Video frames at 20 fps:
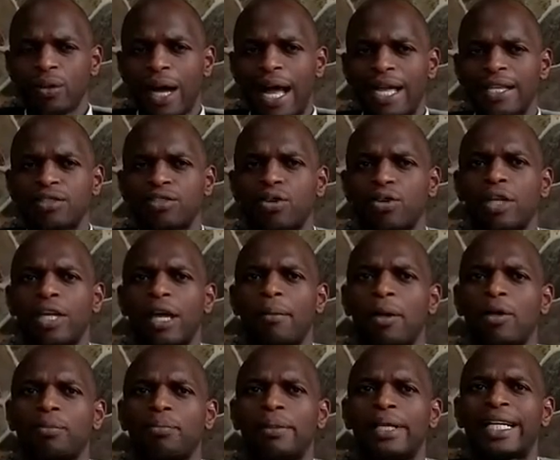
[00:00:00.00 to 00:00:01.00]
As talking
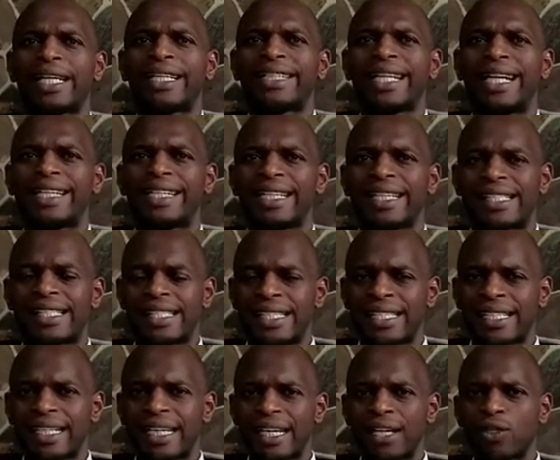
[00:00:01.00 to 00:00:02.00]
about being
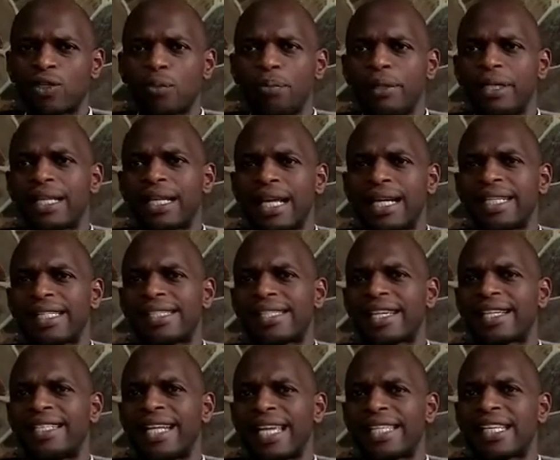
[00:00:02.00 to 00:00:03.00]
realistic, to be
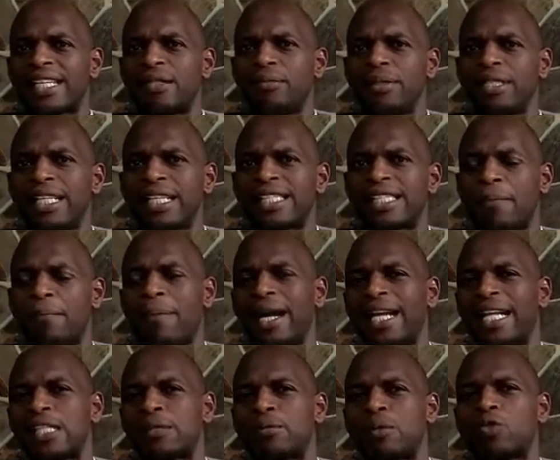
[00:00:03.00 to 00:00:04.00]
realistic doesn't mean it's a
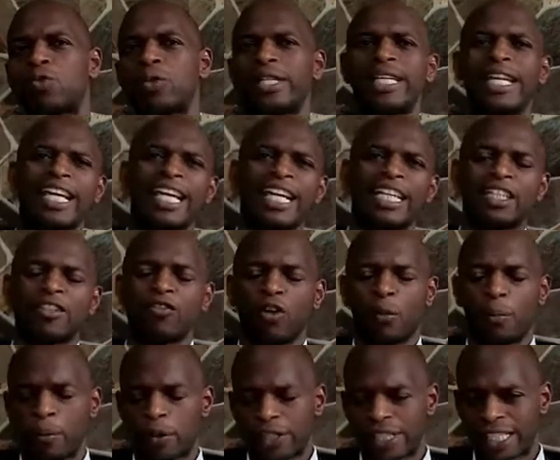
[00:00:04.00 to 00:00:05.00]
balance between negative
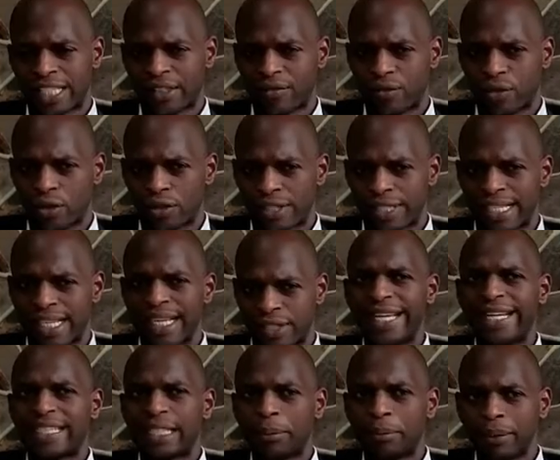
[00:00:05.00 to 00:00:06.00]
or positive thoughts.
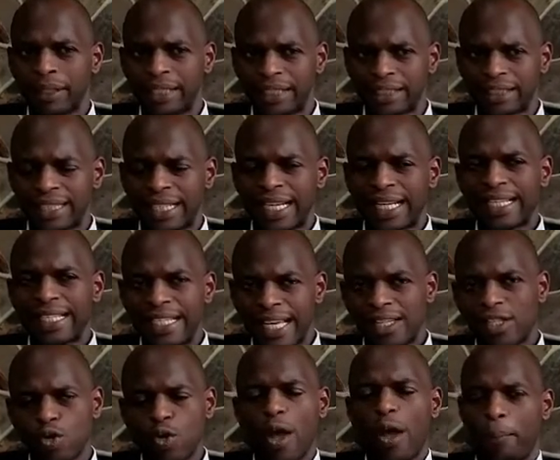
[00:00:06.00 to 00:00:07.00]
It means,
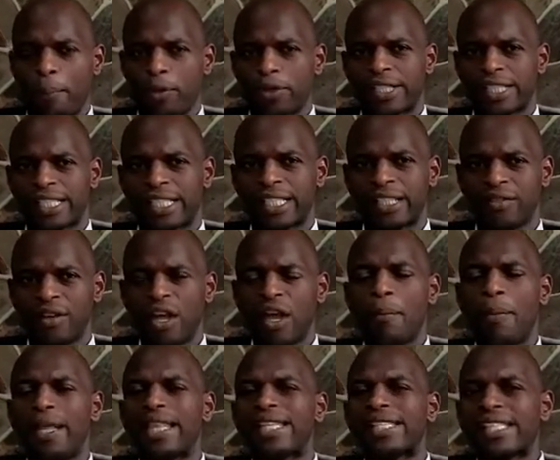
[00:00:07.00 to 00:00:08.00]
yes, you are
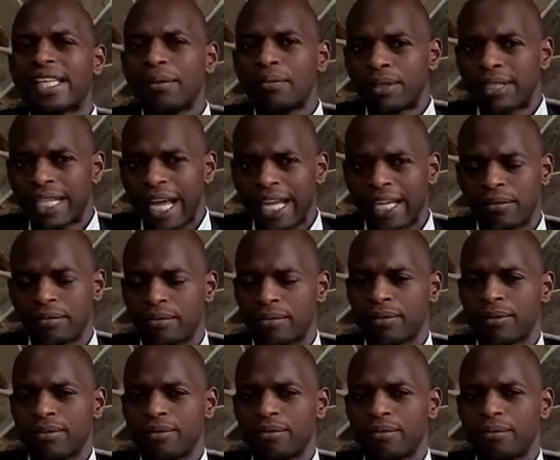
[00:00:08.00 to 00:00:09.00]
positive, but at the same
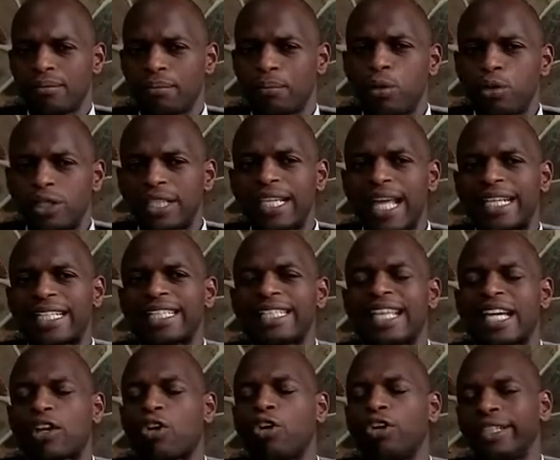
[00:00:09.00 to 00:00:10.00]
time, put that
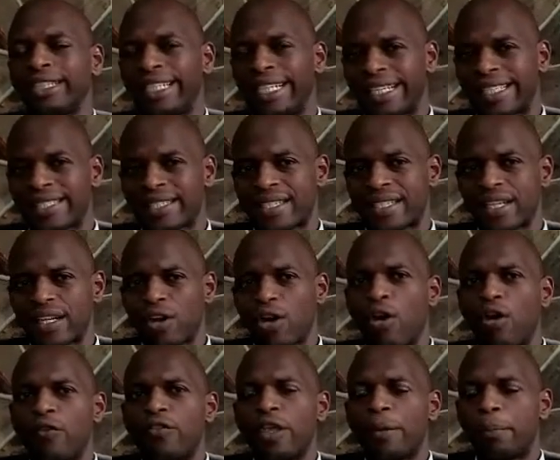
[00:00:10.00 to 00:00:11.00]
in the context
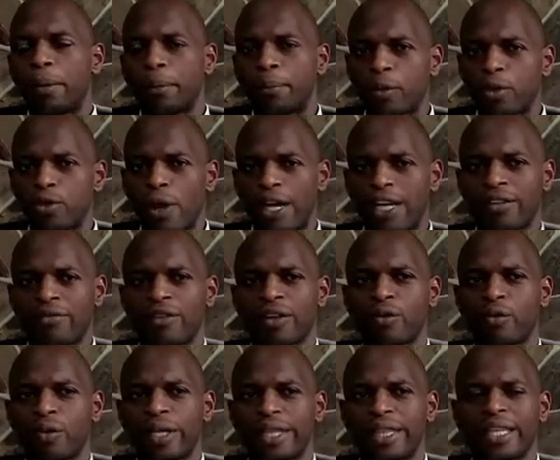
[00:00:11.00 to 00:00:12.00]
of the people you are
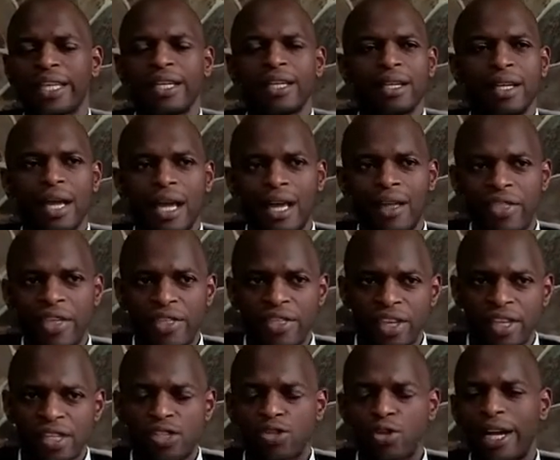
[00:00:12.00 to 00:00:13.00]
living with, the
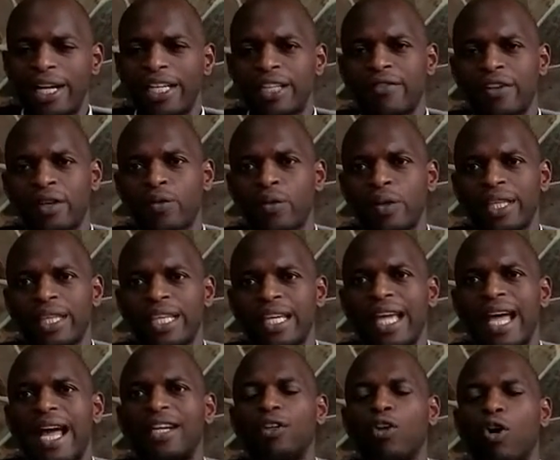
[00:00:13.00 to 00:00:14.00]
things you are living with,
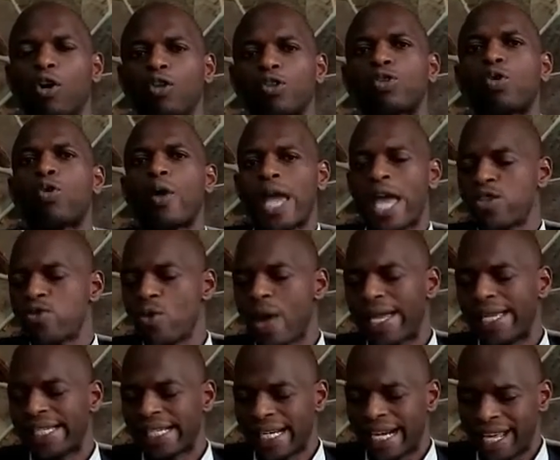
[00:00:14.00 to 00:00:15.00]
and also where you
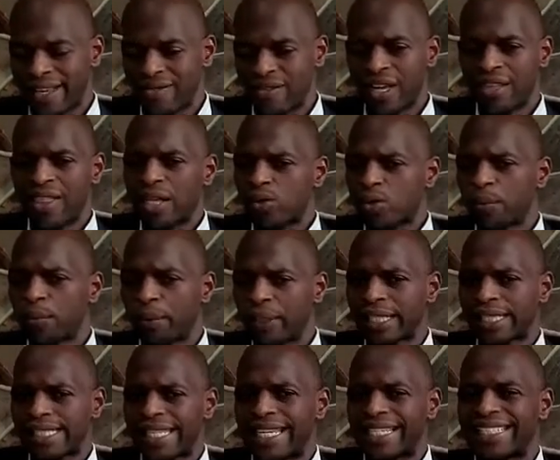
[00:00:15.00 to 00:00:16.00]
are in life. That's what
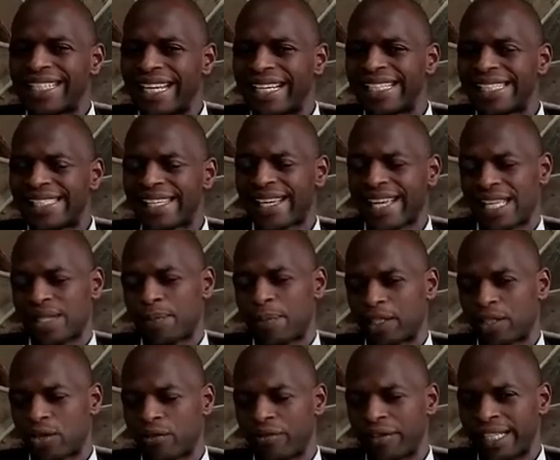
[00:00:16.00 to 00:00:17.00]
brings the realistic
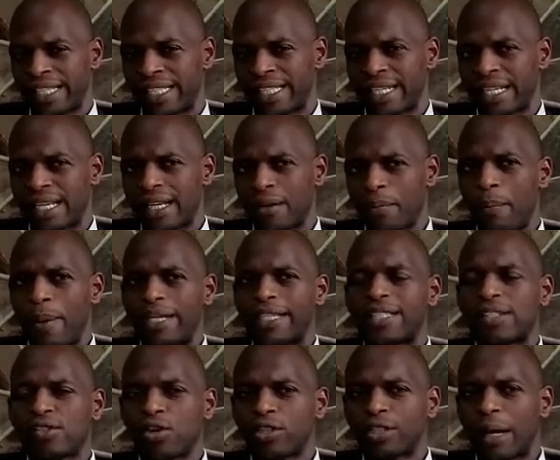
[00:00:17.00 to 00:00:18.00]
aspect of it. But
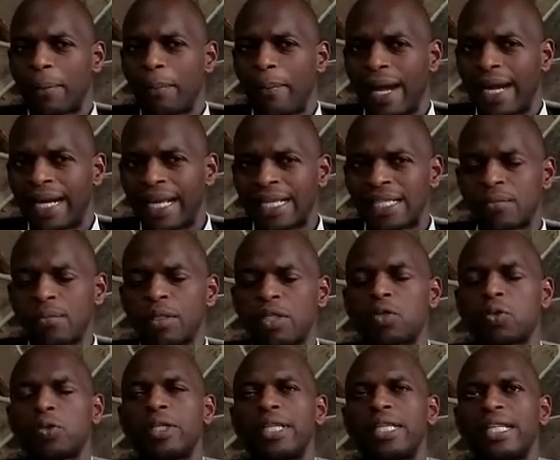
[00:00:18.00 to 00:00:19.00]
it's not a balance
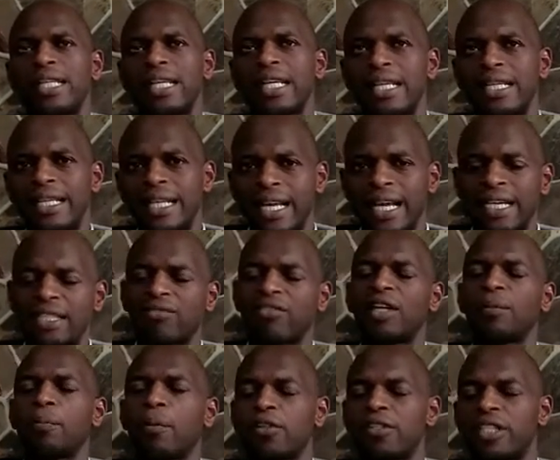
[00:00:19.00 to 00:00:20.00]
between negative
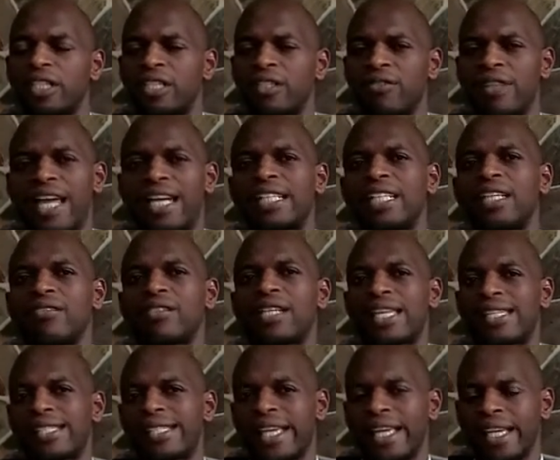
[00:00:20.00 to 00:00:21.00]
and positive that gives
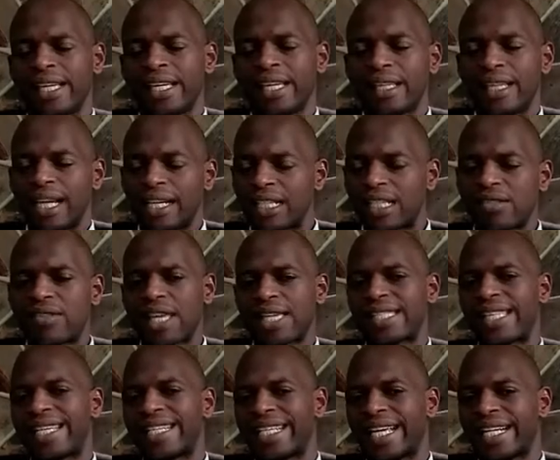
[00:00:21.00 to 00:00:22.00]
us
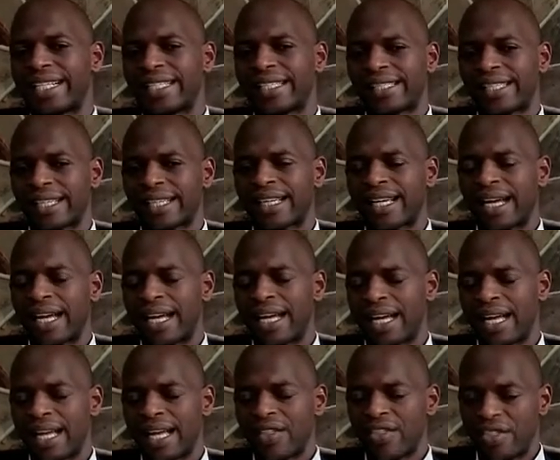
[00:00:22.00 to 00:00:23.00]
the realistic
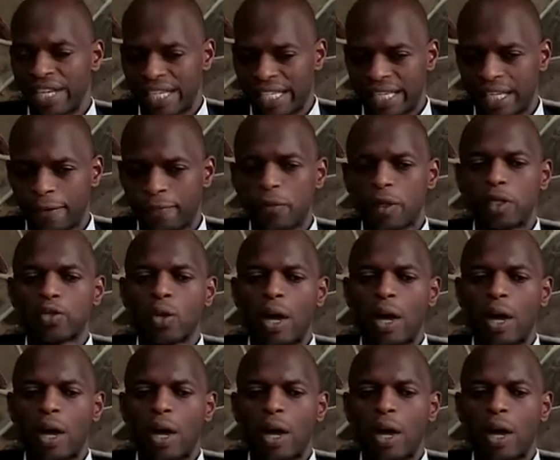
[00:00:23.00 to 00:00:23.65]
thinking.